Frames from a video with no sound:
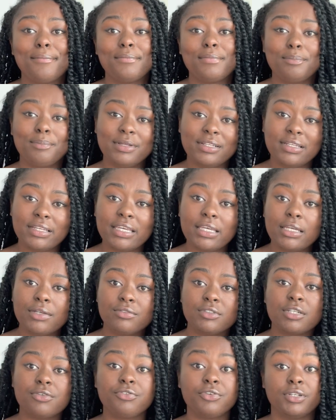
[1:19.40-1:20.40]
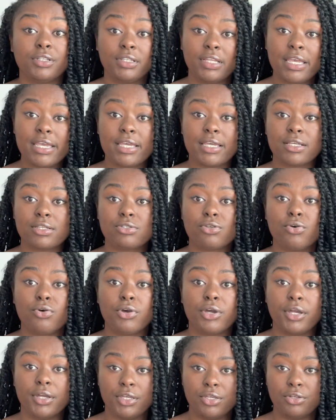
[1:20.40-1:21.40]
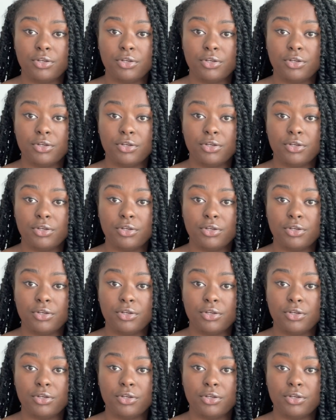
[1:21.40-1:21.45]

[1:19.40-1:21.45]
believe different things, or